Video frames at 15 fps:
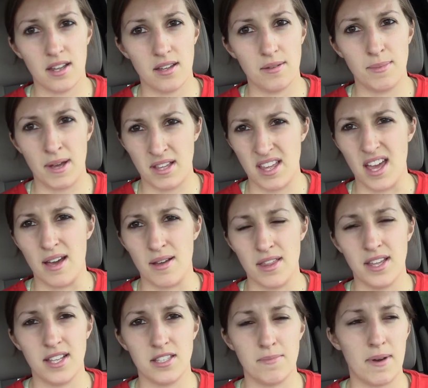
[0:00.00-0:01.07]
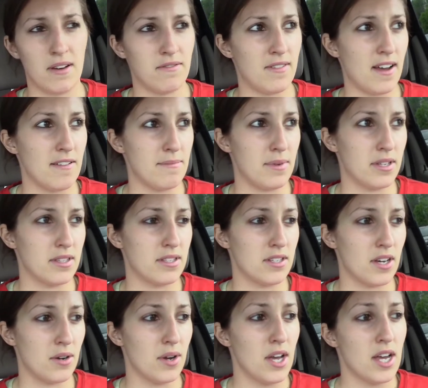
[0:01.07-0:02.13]
About 5 months.
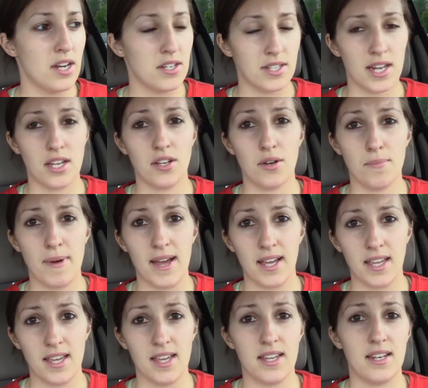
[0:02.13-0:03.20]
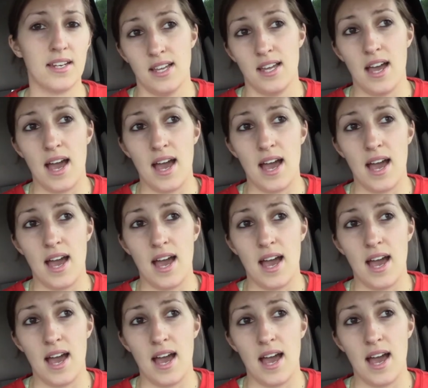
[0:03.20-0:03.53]
So just kind of go back in,